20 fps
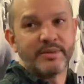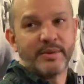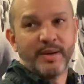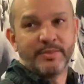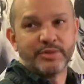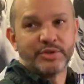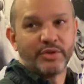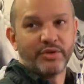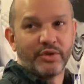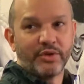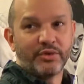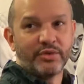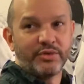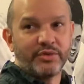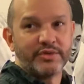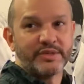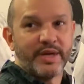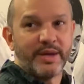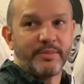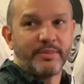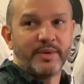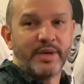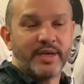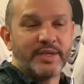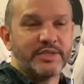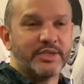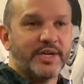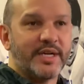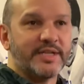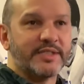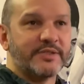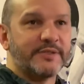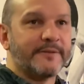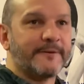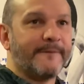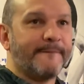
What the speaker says: And I'm sure they're going to do the same to us.